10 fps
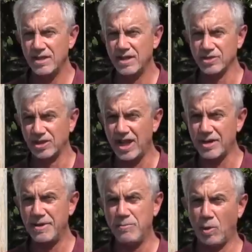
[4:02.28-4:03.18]
there's a
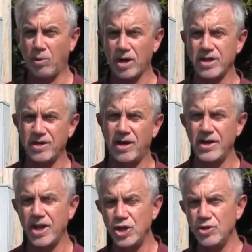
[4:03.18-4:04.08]
lot of people working
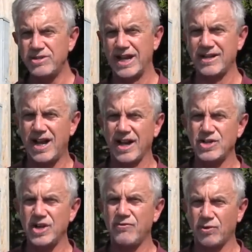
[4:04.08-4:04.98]
on new
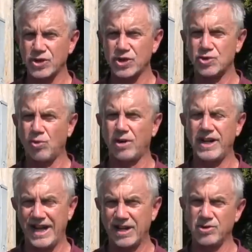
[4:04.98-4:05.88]
technology for
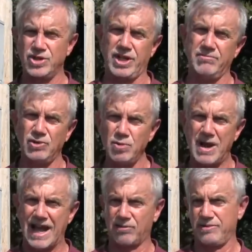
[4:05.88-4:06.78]
storing energy, new
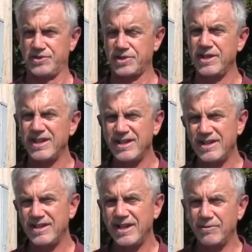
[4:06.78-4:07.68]
batteries.
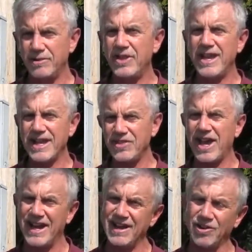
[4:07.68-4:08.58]
And when they get
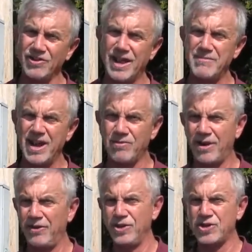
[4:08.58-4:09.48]
that here, that may
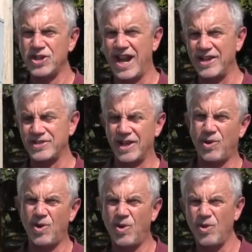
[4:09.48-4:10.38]
revolutionize that
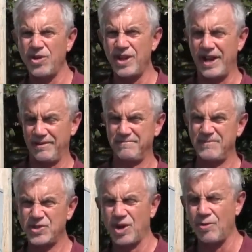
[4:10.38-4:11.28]
whole thing.
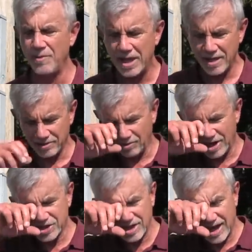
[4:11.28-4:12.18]
So
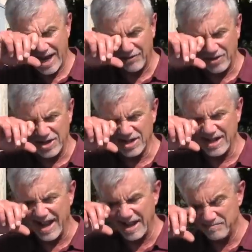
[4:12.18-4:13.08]
question I have for you
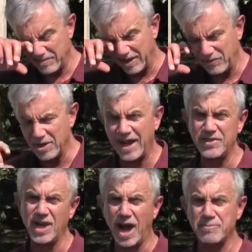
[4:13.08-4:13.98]
today, if you
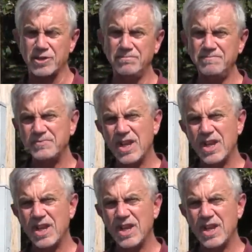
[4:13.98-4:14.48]
had the option